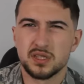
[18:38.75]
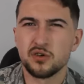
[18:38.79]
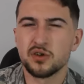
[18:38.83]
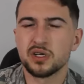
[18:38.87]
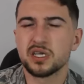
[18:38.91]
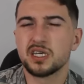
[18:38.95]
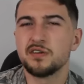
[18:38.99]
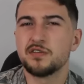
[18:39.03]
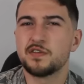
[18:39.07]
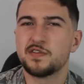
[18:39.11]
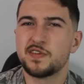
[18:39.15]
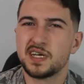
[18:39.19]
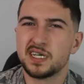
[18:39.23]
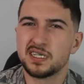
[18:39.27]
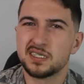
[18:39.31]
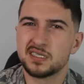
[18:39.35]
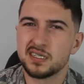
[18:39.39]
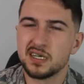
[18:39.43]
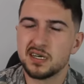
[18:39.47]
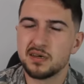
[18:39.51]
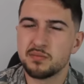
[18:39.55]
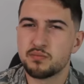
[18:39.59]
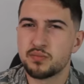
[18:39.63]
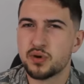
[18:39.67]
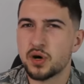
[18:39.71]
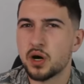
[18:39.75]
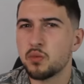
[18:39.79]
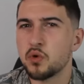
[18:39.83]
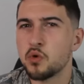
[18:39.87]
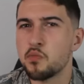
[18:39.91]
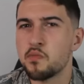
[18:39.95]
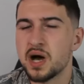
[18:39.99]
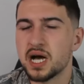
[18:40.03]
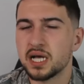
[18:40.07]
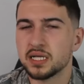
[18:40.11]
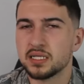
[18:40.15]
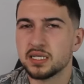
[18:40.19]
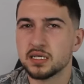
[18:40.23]
Turkey faced a
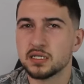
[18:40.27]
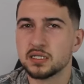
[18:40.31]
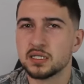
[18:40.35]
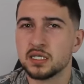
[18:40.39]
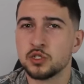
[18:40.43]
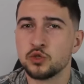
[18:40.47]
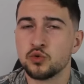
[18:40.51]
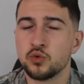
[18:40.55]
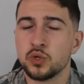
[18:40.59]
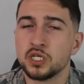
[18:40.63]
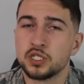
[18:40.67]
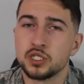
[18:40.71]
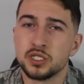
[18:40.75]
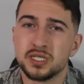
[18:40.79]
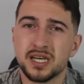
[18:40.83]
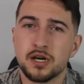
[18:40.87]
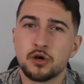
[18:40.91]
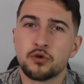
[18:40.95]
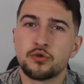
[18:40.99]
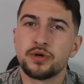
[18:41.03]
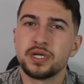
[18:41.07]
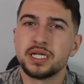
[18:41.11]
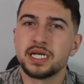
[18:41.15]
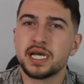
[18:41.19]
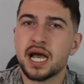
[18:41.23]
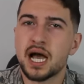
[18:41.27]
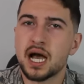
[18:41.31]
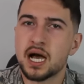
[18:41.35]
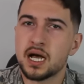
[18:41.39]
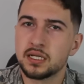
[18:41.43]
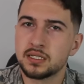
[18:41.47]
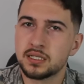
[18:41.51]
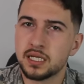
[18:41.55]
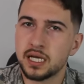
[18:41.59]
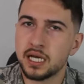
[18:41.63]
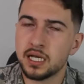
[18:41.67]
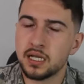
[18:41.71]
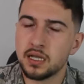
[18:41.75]
problematic situation. They already
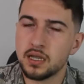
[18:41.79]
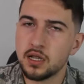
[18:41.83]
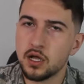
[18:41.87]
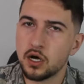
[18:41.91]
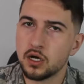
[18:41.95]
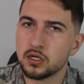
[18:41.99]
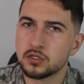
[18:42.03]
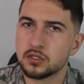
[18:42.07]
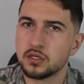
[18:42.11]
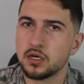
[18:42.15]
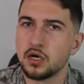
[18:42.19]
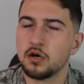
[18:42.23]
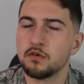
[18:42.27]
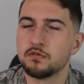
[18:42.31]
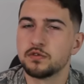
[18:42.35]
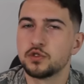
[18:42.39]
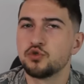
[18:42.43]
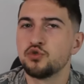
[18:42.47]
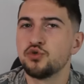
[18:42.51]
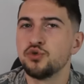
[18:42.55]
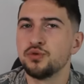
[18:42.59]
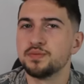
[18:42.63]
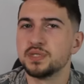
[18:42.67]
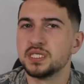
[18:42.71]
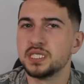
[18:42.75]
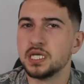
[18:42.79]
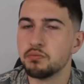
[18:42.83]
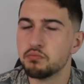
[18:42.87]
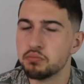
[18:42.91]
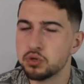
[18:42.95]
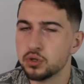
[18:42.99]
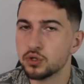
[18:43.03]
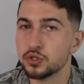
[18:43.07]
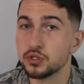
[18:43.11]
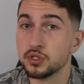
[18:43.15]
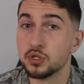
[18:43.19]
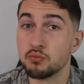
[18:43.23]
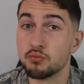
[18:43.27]
had a lot of troops
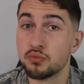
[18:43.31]
deployed